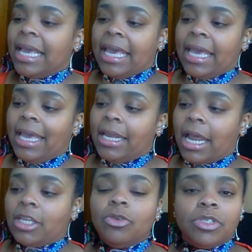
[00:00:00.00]
And
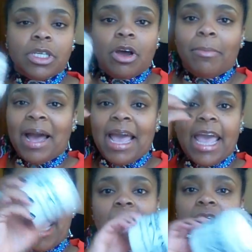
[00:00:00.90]
I use it on my
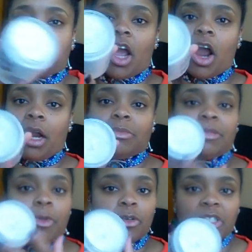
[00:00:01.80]
hands and arms
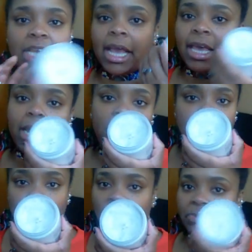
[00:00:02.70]
mostly. I carry
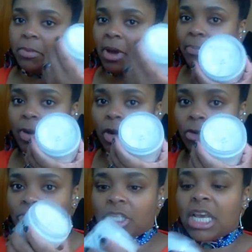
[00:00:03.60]
it with me in my
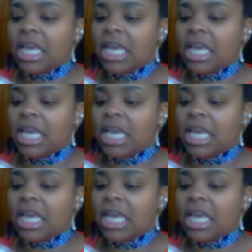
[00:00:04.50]
purse.